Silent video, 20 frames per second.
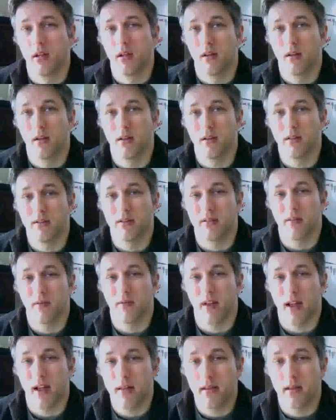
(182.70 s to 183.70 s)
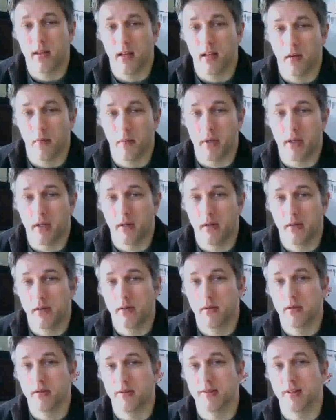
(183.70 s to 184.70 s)
is it validated me.
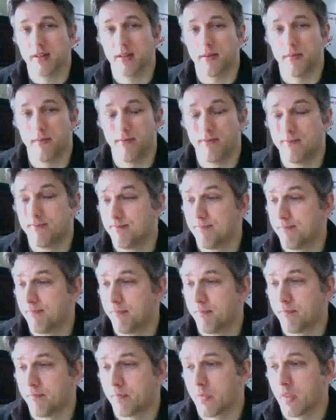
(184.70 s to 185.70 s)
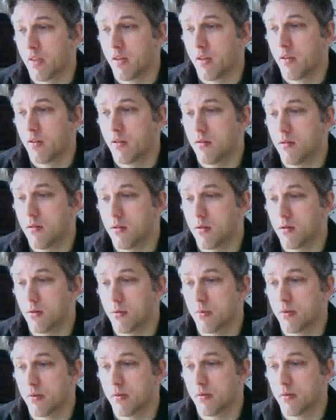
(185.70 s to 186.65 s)
It said, you know,